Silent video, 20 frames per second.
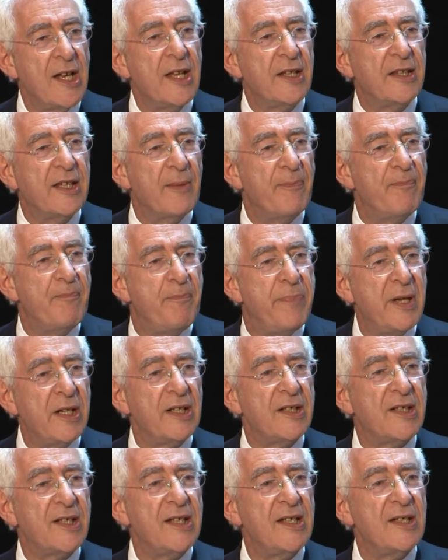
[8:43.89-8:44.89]
The
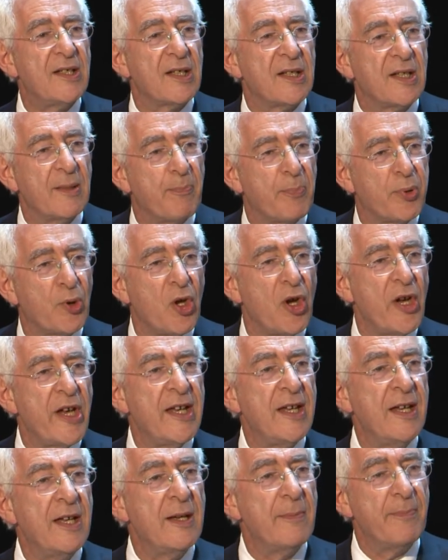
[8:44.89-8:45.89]
ability to deploy
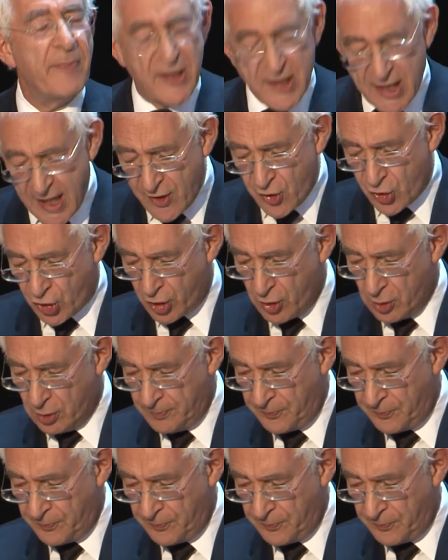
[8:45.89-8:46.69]
potential.